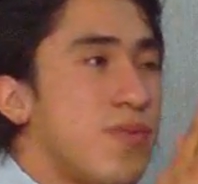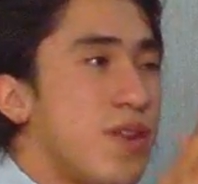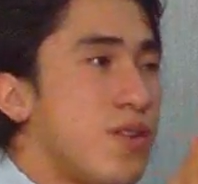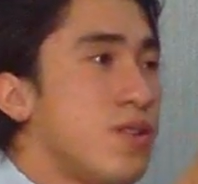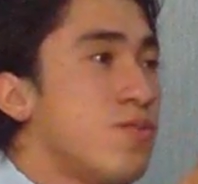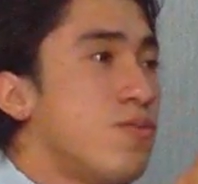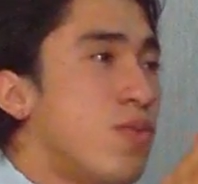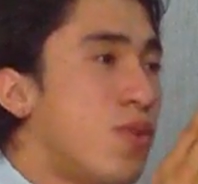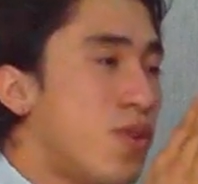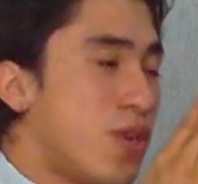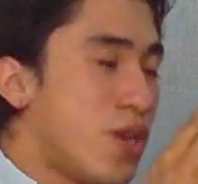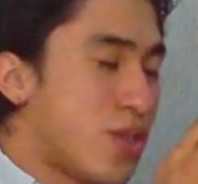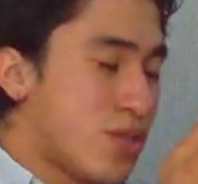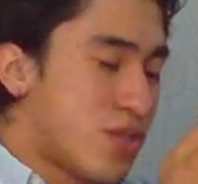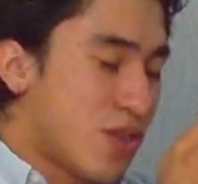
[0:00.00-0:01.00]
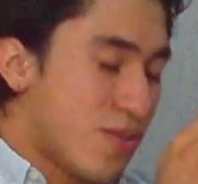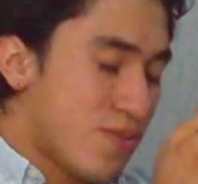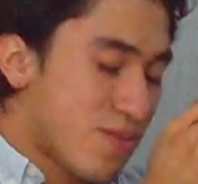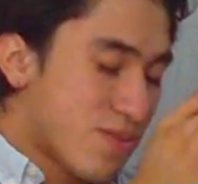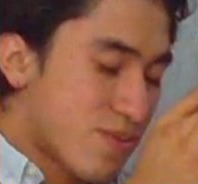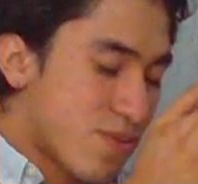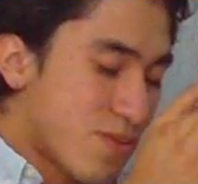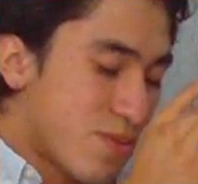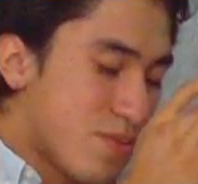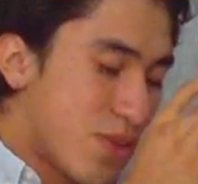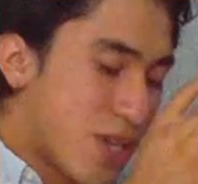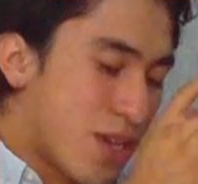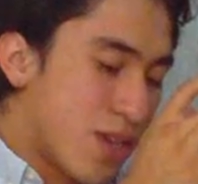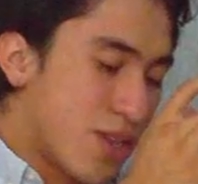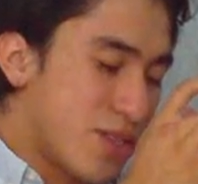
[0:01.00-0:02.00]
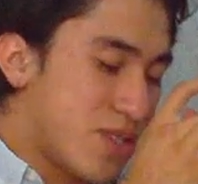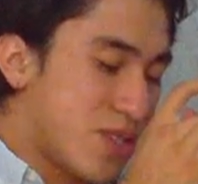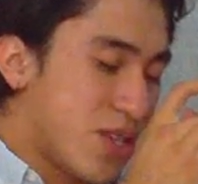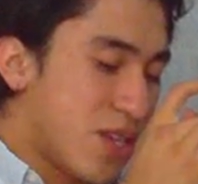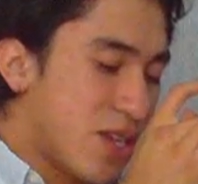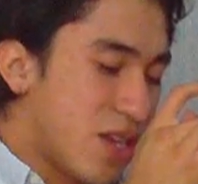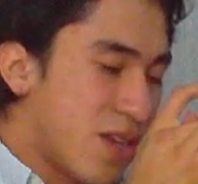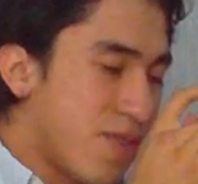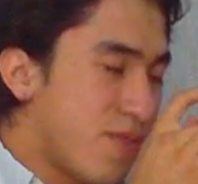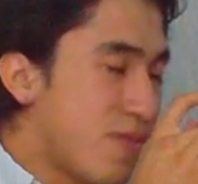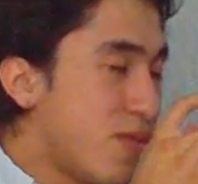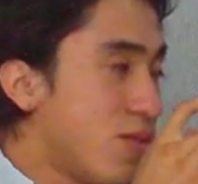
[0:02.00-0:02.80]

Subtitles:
very important because if